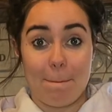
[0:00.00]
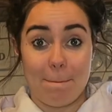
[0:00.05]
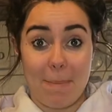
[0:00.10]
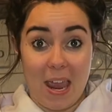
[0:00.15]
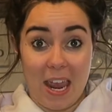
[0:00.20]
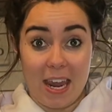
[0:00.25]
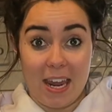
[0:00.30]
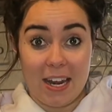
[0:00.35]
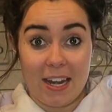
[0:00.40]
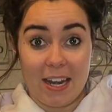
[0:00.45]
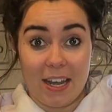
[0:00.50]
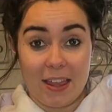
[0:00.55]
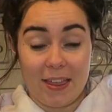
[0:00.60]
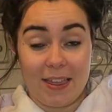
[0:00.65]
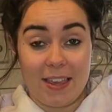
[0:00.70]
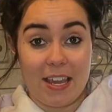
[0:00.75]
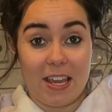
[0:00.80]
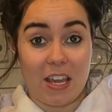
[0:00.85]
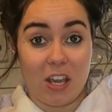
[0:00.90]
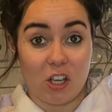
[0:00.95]

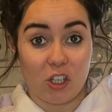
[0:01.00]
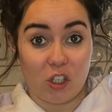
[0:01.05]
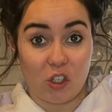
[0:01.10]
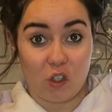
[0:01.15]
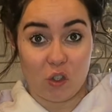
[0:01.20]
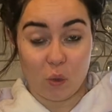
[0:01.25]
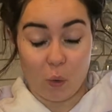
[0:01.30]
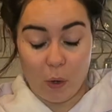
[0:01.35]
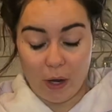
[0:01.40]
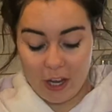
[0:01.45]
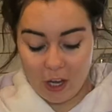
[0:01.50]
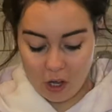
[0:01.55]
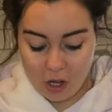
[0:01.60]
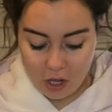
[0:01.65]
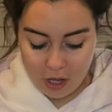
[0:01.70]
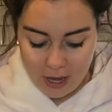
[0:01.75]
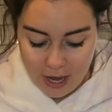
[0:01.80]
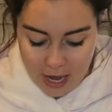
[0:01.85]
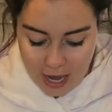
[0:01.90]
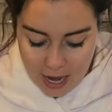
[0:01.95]
made the
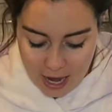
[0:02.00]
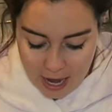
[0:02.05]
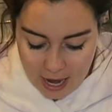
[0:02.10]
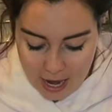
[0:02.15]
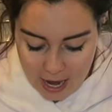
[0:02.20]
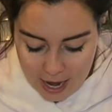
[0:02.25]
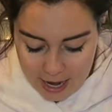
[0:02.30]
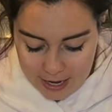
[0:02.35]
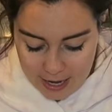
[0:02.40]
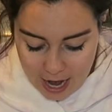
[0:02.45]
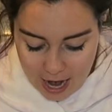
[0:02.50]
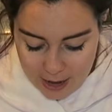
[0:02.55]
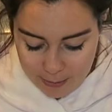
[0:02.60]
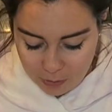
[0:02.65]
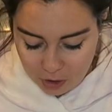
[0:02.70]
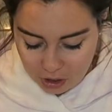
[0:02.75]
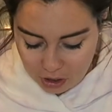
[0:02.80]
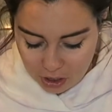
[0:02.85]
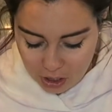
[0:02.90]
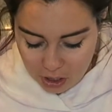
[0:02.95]
soil, and
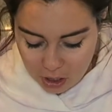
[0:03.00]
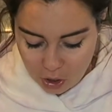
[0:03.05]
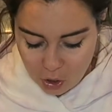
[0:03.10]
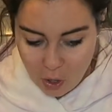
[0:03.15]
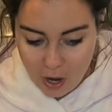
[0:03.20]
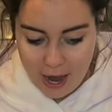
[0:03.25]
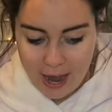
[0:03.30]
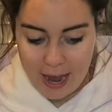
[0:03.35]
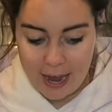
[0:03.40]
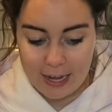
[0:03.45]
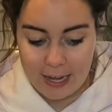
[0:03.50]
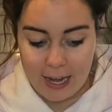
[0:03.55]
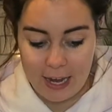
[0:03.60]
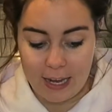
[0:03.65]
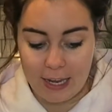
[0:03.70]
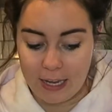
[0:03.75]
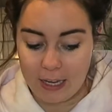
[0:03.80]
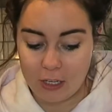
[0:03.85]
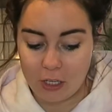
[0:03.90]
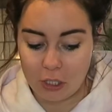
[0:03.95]
I'm just gonna go
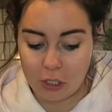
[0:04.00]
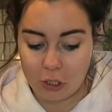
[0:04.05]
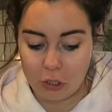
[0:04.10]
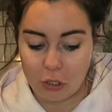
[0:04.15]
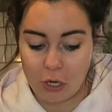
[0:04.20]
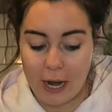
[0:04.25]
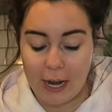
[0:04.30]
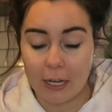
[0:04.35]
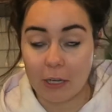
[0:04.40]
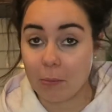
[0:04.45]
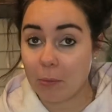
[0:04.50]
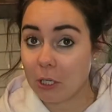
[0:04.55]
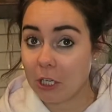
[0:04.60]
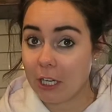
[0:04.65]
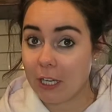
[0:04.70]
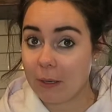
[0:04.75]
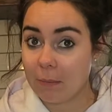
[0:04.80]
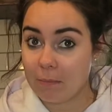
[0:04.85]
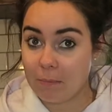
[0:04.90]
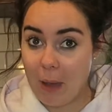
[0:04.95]
ahead and try to
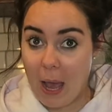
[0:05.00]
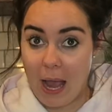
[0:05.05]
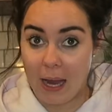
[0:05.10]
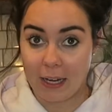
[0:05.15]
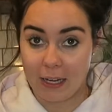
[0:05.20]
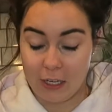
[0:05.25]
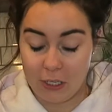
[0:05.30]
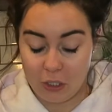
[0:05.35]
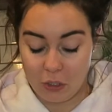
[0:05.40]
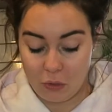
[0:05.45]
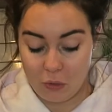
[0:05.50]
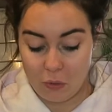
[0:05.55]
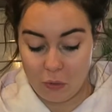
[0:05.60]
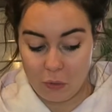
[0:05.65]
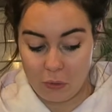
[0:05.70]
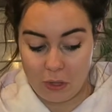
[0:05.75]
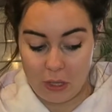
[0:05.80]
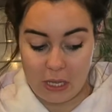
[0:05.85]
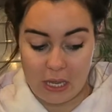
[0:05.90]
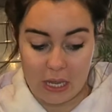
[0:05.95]
put it back
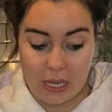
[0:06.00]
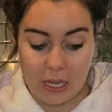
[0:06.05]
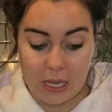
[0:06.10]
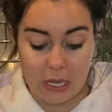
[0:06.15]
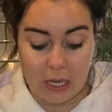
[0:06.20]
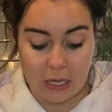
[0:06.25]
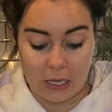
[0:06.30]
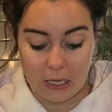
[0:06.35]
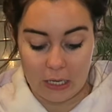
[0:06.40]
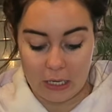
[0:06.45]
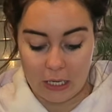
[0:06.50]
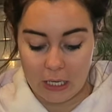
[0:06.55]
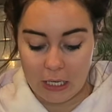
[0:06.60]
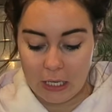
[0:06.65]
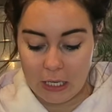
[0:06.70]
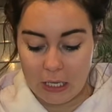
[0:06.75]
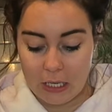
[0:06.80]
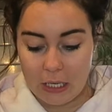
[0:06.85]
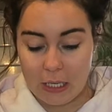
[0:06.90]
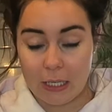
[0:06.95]
into the
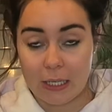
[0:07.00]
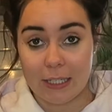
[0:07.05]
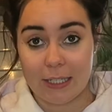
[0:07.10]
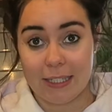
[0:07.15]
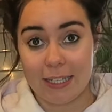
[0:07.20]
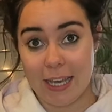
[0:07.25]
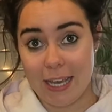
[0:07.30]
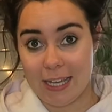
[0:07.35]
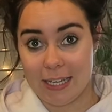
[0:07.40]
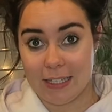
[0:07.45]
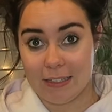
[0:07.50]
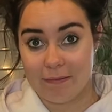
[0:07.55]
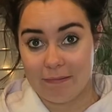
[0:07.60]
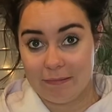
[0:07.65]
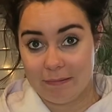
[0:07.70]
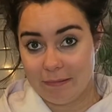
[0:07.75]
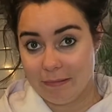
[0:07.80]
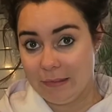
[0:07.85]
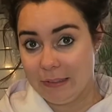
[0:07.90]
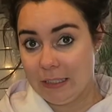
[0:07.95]

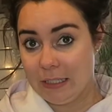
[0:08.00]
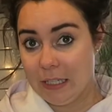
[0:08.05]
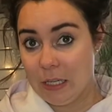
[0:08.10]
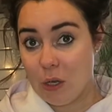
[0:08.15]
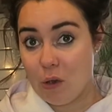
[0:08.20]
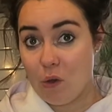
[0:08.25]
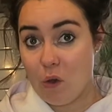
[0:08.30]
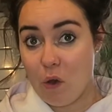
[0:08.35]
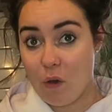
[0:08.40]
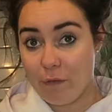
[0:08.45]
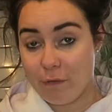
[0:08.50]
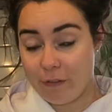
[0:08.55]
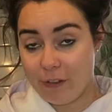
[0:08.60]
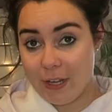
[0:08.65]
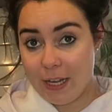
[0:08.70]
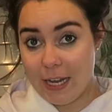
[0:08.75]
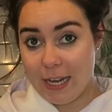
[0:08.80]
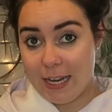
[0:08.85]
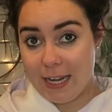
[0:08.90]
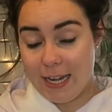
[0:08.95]
tin.
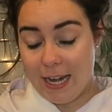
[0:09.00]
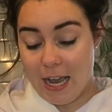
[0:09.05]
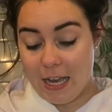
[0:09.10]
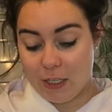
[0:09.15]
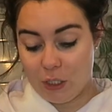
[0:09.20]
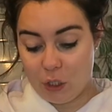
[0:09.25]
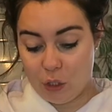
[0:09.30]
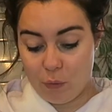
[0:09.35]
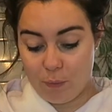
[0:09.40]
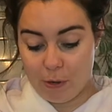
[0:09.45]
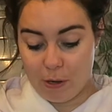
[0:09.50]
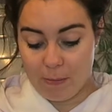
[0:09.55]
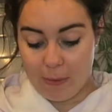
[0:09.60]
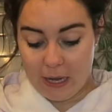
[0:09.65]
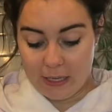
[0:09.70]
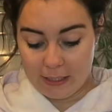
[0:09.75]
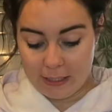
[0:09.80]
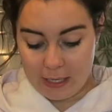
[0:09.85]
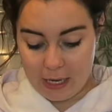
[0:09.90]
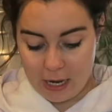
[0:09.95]
Hopefully not
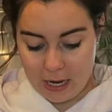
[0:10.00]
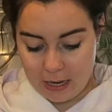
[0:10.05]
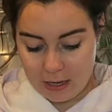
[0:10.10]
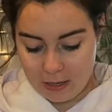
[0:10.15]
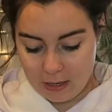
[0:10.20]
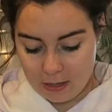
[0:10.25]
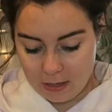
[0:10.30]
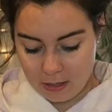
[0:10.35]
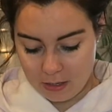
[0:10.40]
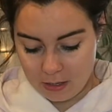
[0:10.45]
super messy.